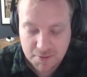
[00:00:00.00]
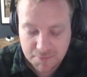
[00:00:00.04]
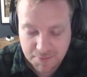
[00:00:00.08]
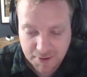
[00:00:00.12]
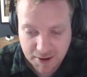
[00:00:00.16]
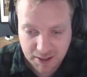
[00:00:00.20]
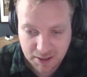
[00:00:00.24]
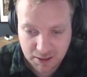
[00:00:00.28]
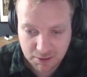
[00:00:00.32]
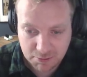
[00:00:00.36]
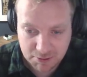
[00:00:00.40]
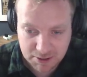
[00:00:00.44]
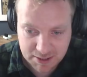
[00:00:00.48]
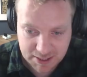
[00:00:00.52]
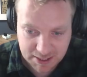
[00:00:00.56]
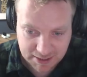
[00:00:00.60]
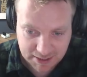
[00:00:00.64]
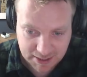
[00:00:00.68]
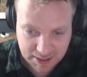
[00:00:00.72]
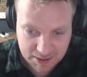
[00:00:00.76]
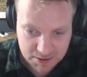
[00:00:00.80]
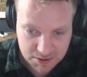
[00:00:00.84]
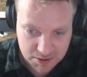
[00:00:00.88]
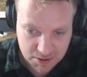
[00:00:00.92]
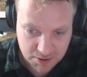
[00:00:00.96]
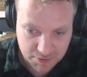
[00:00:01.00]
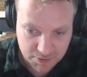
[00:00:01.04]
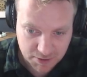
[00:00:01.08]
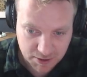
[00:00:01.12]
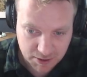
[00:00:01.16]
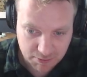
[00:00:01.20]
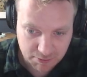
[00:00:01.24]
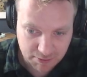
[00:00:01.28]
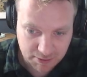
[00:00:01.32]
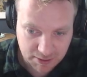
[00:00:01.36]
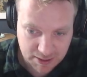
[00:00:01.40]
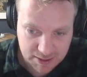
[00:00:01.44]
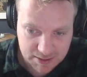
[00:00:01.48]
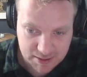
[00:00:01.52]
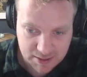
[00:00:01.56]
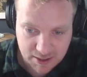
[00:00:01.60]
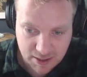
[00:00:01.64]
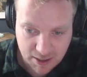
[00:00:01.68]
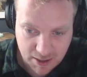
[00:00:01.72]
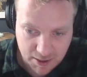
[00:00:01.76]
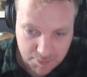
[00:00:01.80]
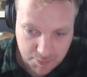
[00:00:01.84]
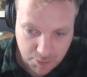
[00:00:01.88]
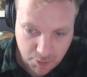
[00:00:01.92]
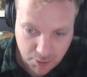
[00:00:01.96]
Finally, we take that server and we
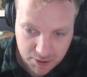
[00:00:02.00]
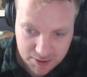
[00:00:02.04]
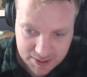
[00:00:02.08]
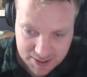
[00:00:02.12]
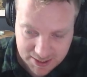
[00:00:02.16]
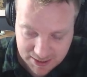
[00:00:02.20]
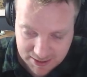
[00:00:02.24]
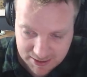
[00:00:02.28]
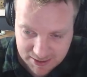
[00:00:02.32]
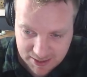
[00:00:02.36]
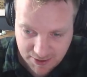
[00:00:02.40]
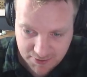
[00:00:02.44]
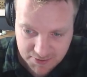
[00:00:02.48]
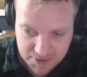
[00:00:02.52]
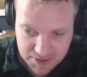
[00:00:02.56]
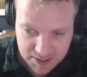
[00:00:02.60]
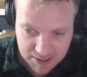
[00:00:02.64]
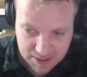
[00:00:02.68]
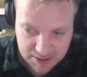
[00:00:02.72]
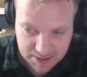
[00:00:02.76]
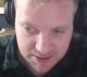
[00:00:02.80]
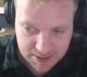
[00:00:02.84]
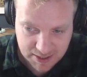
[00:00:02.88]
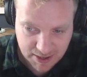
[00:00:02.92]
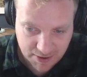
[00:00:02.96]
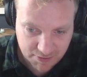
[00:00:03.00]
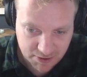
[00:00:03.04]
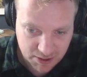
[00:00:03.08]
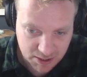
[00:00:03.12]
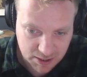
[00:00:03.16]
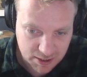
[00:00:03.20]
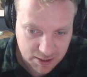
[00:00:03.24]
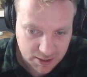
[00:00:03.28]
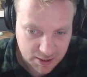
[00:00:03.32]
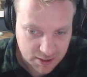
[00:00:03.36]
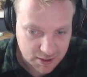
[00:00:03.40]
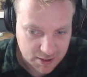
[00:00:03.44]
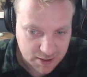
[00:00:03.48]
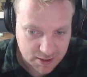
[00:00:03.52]
listen on port 6767.